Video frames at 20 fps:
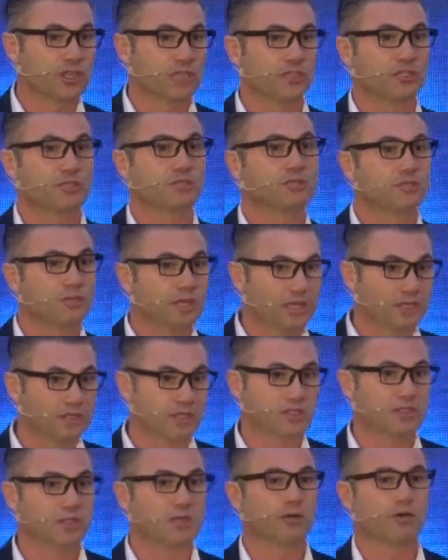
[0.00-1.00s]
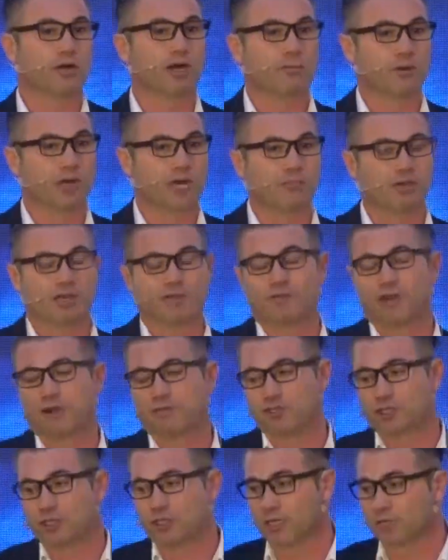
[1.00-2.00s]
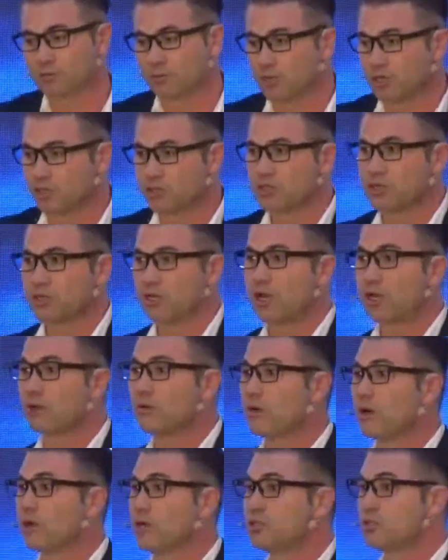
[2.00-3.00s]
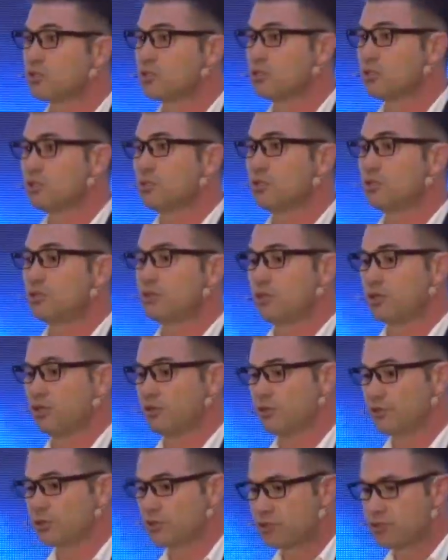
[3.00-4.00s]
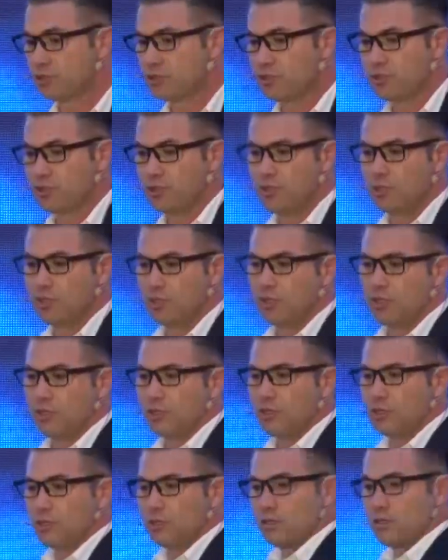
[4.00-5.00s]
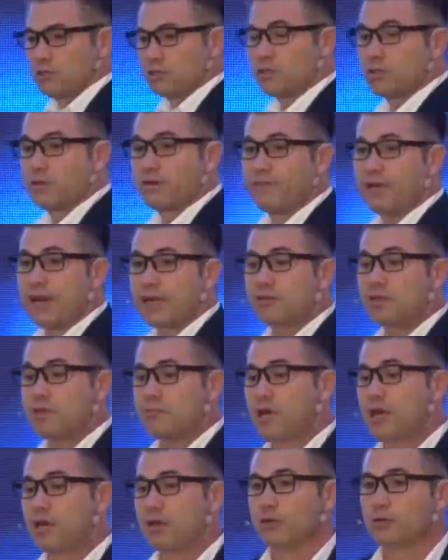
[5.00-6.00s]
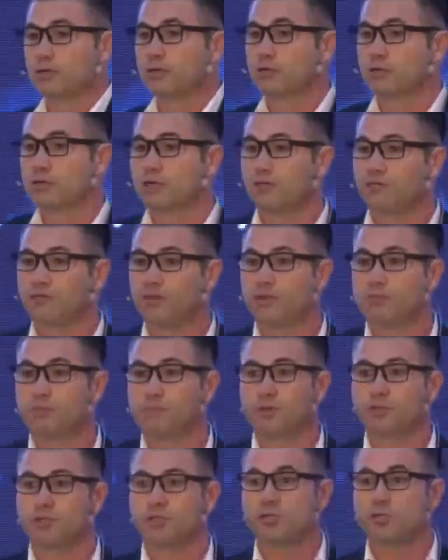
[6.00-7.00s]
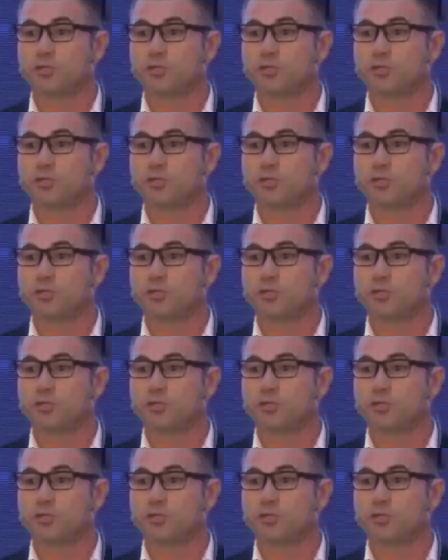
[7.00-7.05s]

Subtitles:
as the existing or upcoming 5G networks across the universe. So the fact of the matter, if you put